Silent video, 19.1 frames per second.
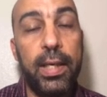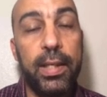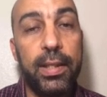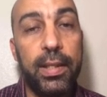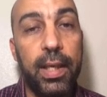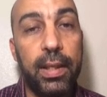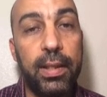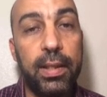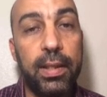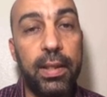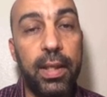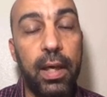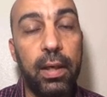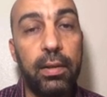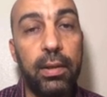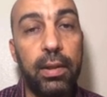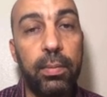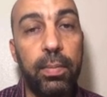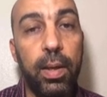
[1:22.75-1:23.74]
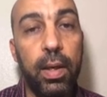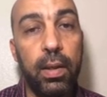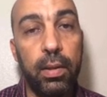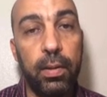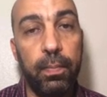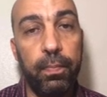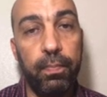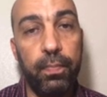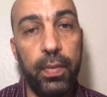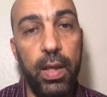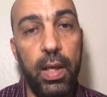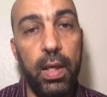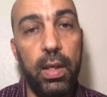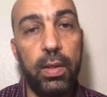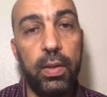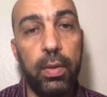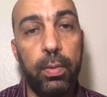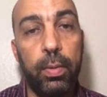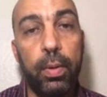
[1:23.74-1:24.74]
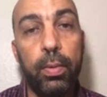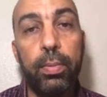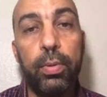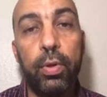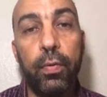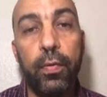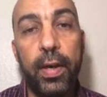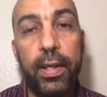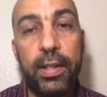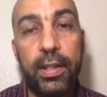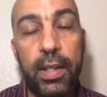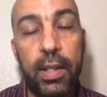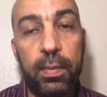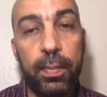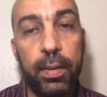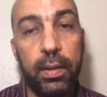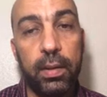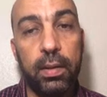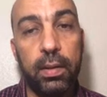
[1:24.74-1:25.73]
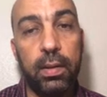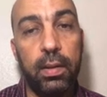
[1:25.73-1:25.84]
that starts by the purpose of assessment,